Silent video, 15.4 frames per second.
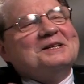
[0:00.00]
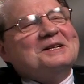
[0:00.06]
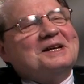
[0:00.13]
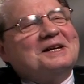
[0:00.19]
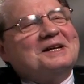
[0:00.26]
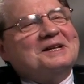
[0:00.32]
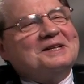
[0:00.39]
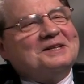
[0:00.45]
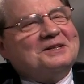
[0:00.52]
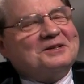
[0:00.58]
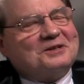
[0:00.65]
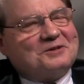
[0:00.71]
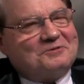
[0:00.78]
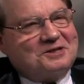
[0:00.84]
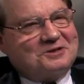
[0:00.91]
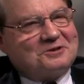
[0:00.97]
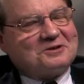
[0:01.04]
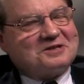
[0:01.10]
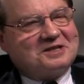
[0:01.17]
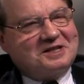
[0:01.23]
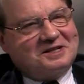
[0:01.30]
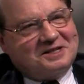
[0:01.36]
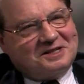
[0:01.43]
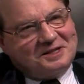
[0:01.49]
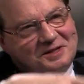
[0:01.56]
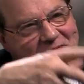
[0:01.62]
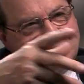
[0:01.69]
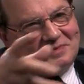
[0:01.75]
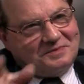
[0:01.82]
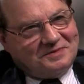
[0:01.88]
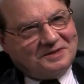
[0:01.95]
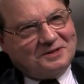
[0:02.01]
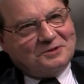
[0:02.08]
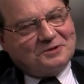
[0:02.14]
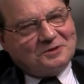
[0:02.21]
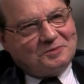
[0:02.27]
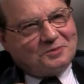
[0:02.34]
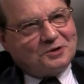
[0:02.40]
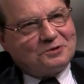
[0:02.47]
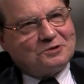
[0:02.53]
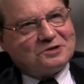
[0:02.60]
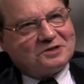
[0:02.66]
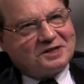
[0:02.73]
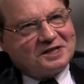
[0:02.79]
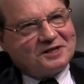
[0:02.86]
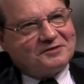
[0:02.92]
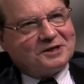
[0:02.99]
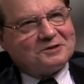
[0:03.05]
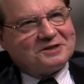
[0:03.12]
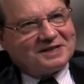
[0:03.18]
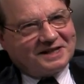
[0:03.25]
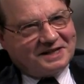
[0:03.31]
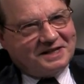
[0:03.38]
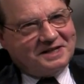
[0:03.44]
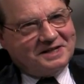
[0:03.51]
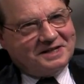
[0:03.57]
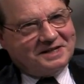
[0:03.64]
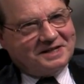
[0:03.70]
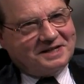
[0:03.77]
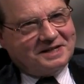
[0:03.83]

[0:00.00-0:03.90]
And we succeeded in producing the virus again